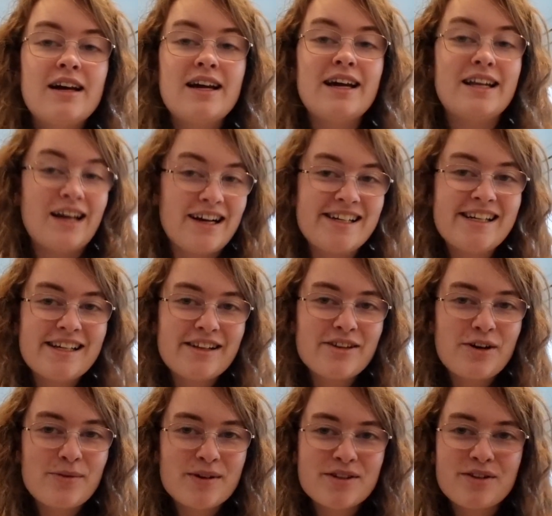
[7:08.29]
And I didn't
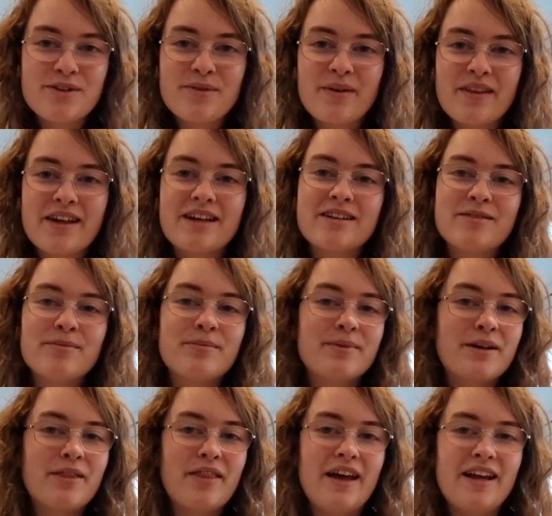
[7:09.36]
know what to do with it,
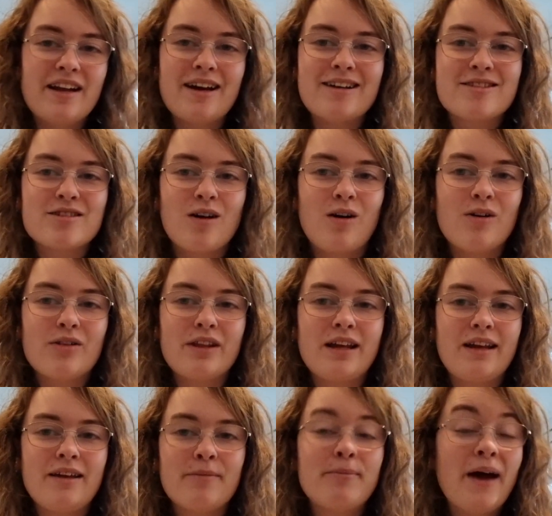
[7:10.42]
but then I saw
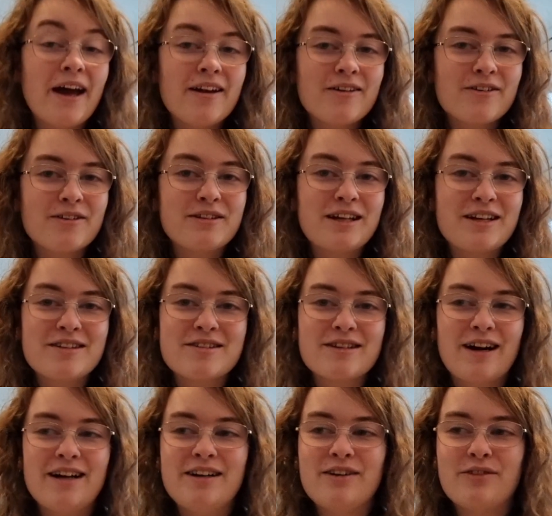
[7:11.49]
the pattern on the
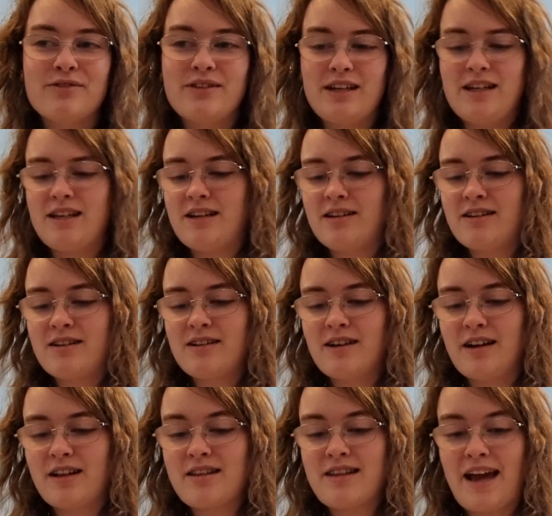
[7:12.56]
inside of the
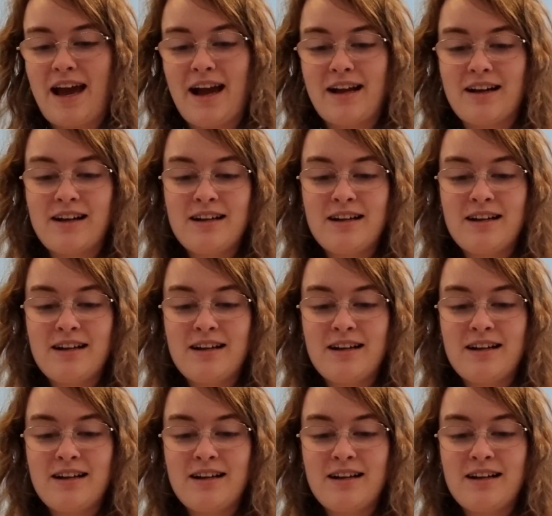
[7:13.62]
tag.